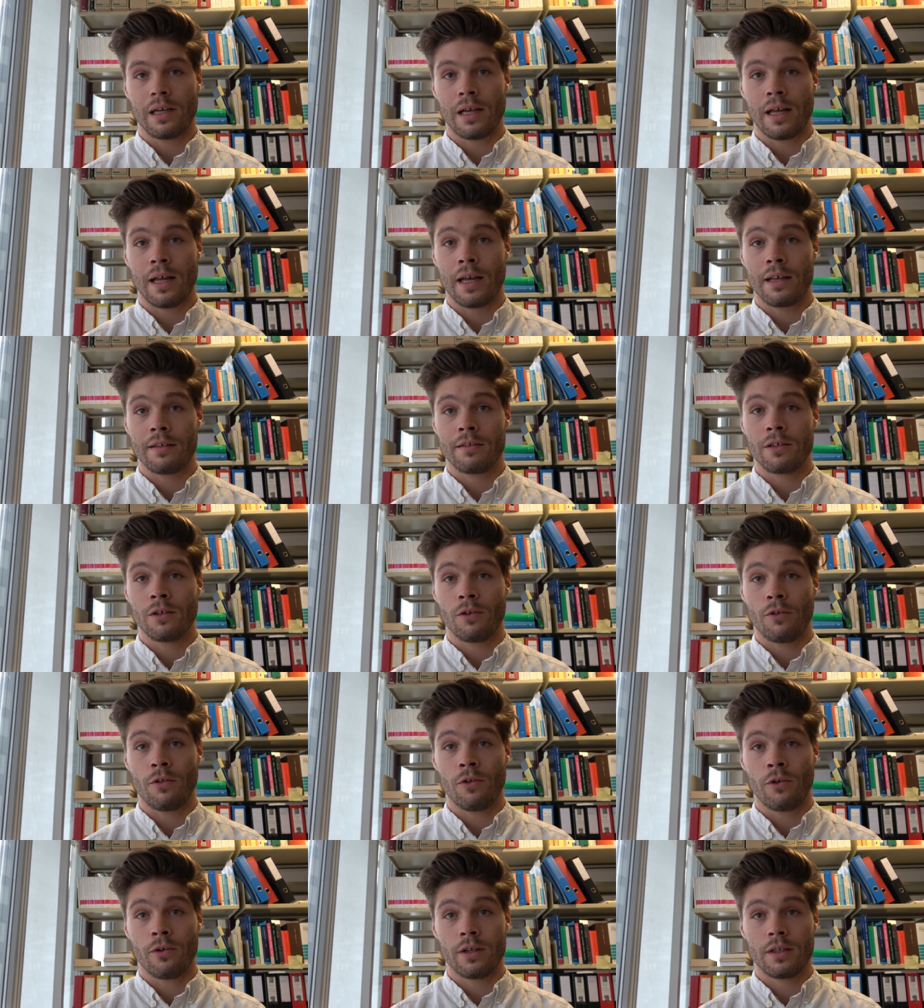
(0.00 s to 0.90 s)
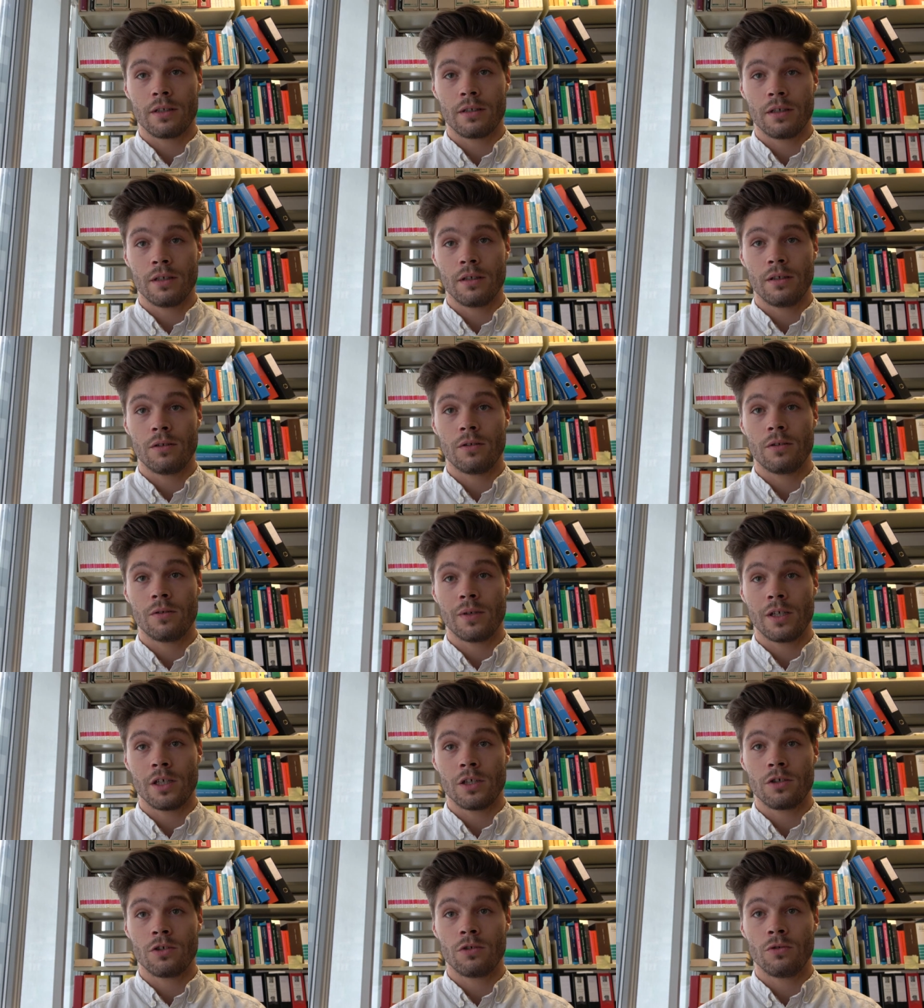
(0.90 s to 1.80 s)
has the authority to
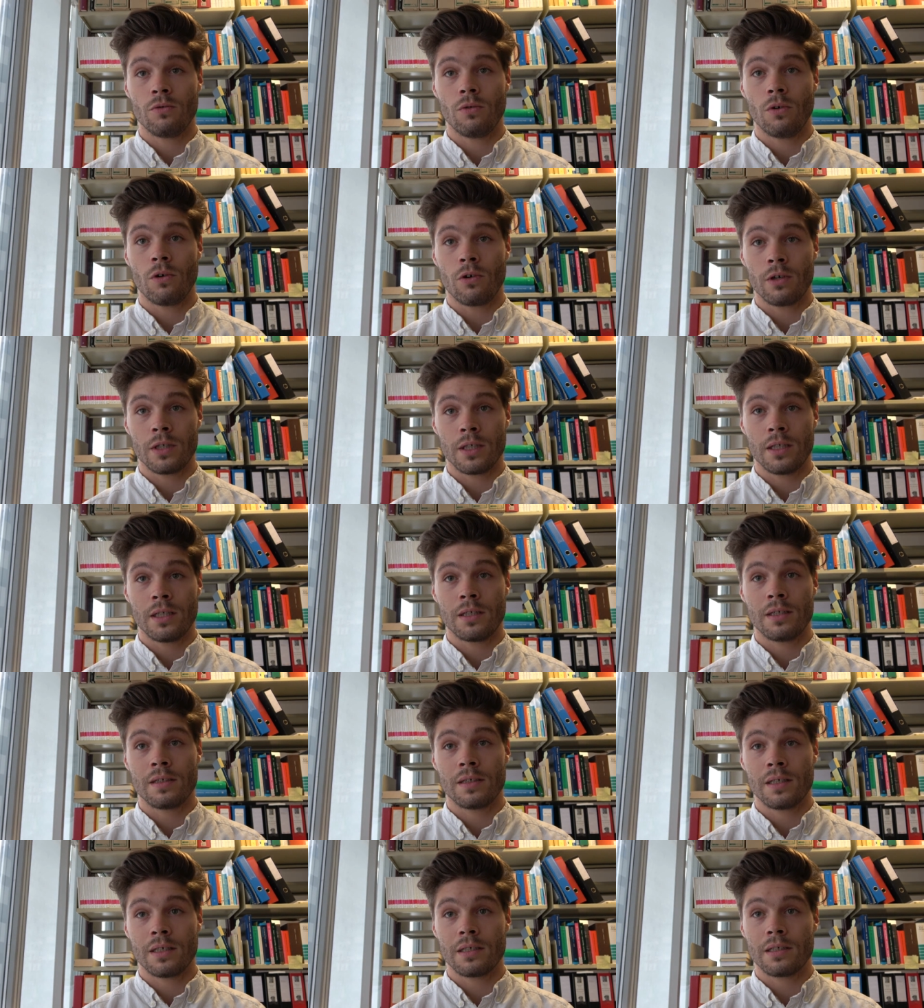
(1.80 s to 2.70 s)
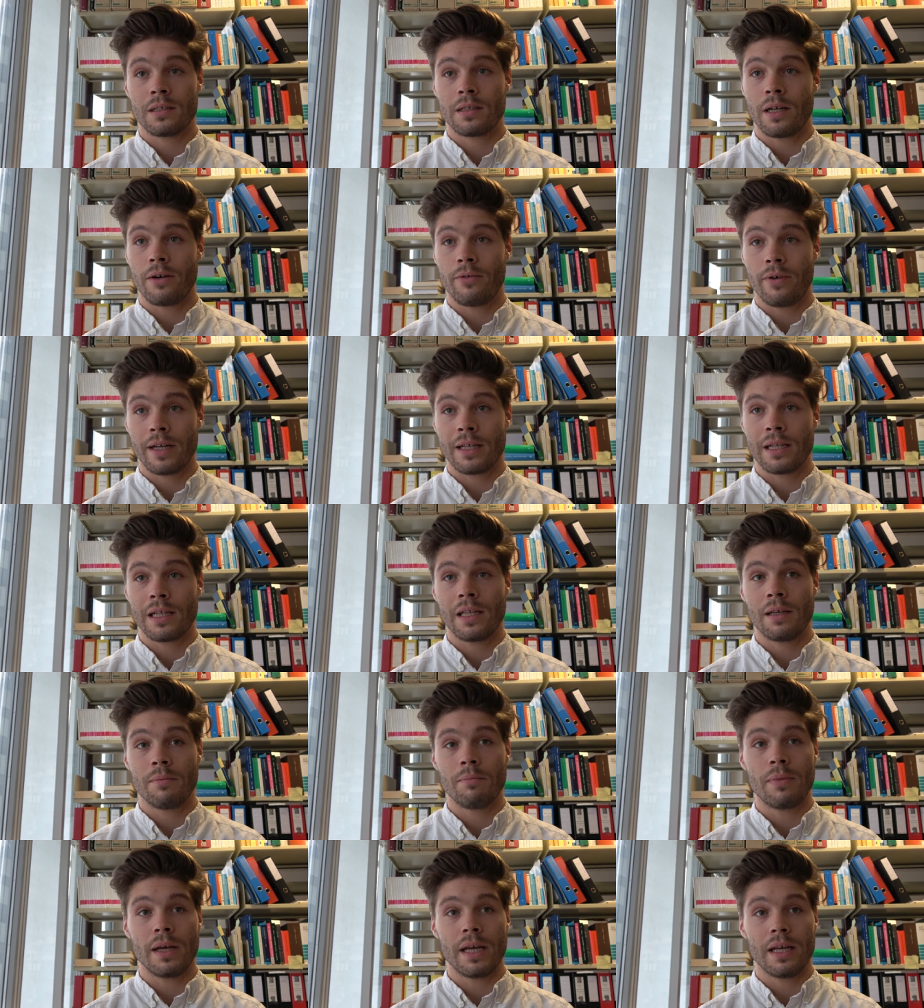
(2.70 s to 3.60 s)
issue ordinances
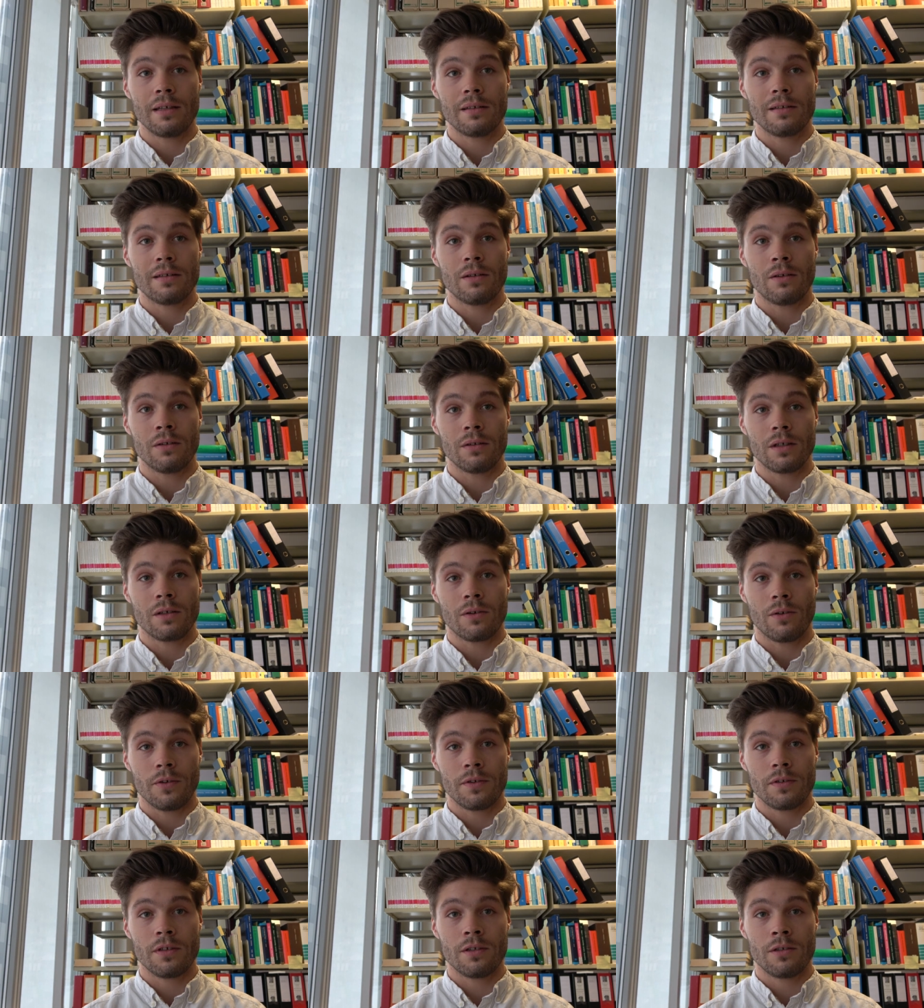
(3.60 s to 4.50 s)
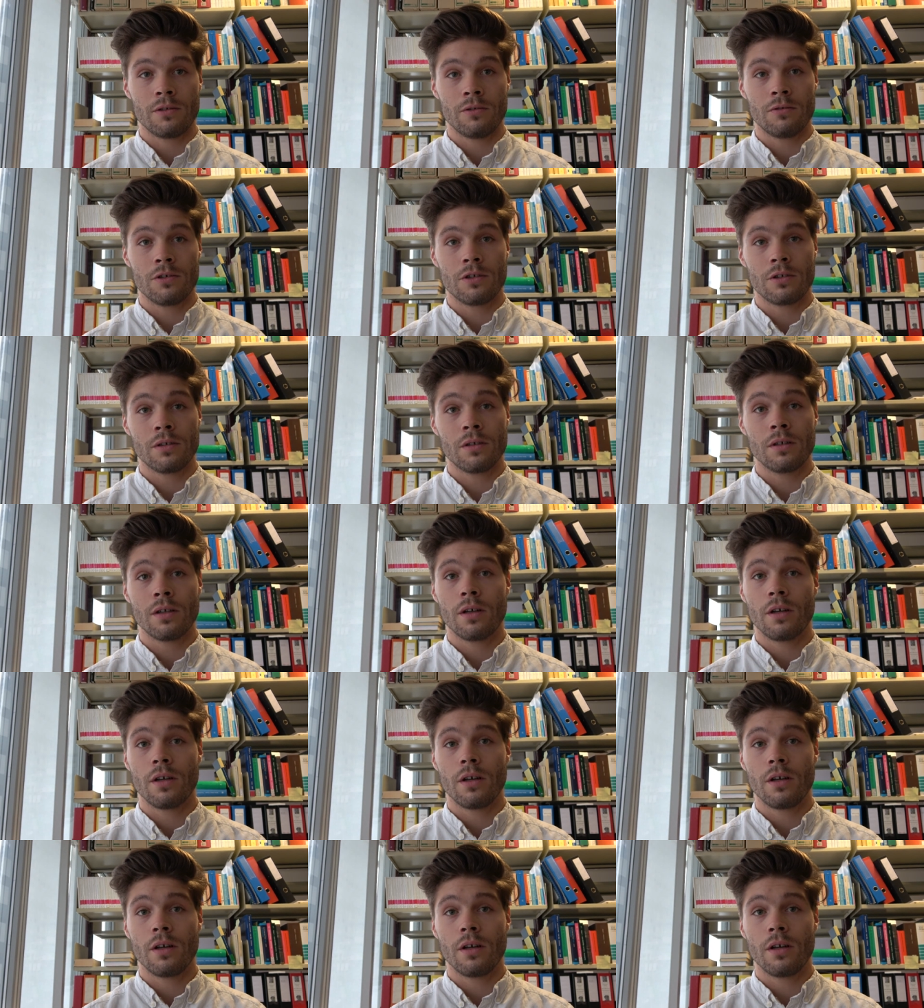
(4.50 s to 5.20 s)
directly based on the Constitution